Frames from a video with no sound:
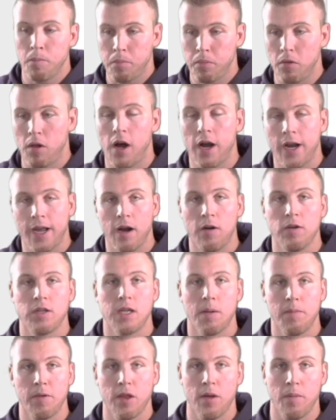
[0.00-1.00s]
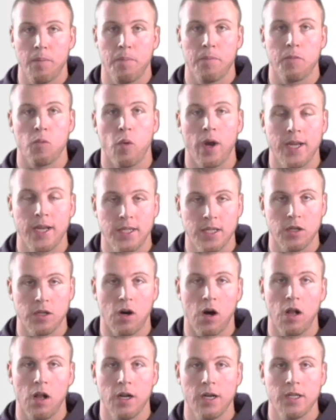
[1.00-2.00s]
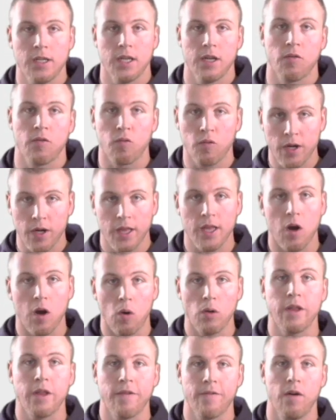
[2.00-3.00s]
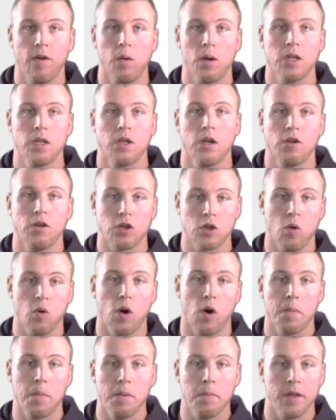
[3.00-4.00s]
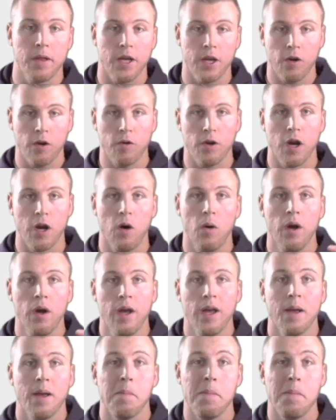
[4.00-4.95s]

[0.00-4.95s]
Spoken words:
block out some of the wasted dollars and really only focus on those core people that you know